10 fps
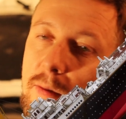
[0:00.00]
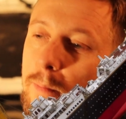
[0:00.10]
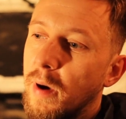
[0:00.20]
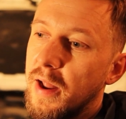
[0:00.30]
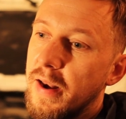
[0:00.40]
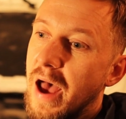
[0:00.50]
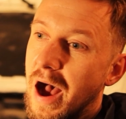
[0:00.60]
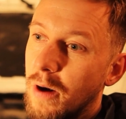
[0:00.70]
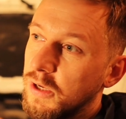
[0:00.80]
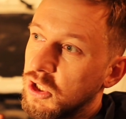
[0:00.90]
but
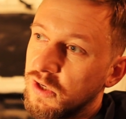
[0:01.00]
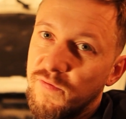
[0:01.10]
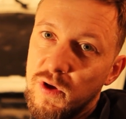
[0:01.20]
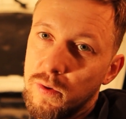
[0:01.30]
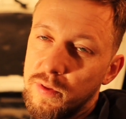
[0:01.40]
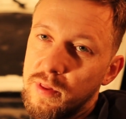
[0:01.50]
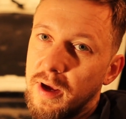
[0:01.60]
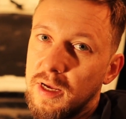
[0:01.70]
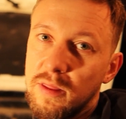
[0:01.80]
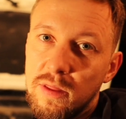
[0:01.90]
now it just feels
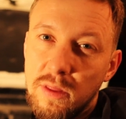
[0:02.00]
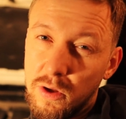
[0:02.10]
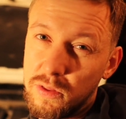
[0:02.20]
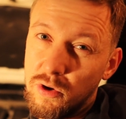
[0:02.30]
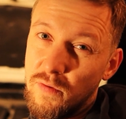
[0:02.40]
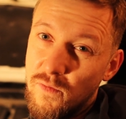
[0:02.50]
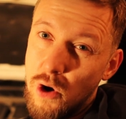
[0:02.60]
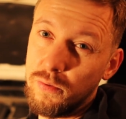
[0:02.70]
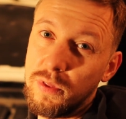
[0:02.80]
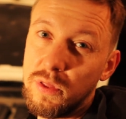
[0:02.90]
like it sticks to the
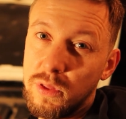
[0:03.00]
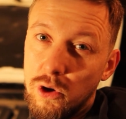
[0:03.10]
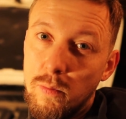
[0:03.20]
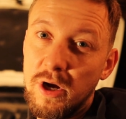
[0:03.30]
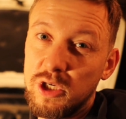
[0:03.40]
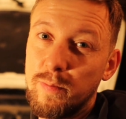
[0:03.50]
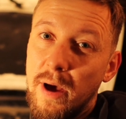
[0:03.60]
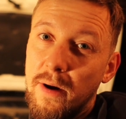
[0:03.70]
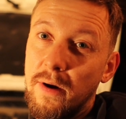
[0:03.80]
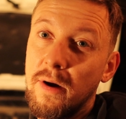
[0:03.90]
road so much
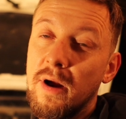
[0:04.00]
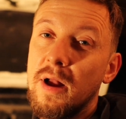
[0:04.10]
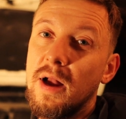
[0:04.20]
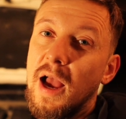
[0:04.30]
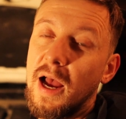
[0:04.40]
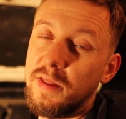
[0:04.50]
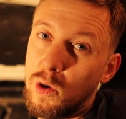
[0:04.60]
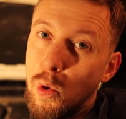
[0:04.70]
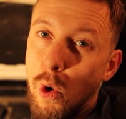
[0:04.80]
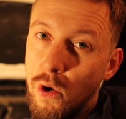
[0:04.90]
better, and the
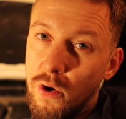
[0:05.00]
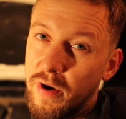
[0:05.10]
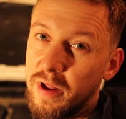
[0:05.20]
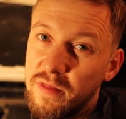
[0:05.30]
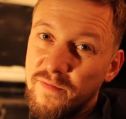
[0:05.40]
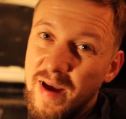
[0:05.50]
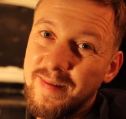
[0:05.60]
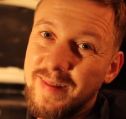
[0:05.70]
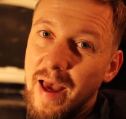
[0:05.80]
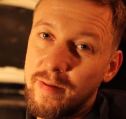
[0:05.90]
cornering is
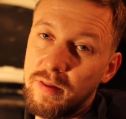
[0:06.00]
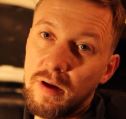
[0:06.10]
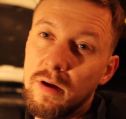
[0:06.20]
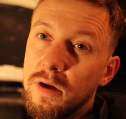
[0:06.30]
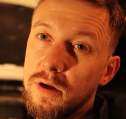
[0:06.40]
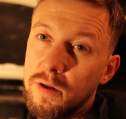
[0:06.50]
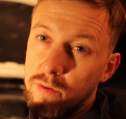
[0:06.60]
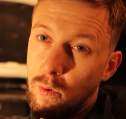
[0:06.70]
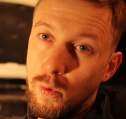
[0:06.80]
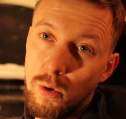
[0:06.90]
fantastic.
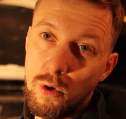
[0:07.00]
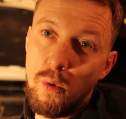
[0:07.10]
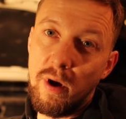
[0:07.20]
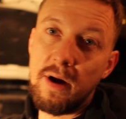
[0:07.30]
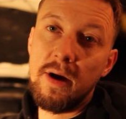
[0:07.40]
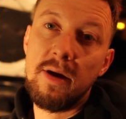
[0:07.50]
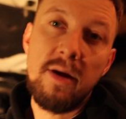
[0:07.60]
So real quick,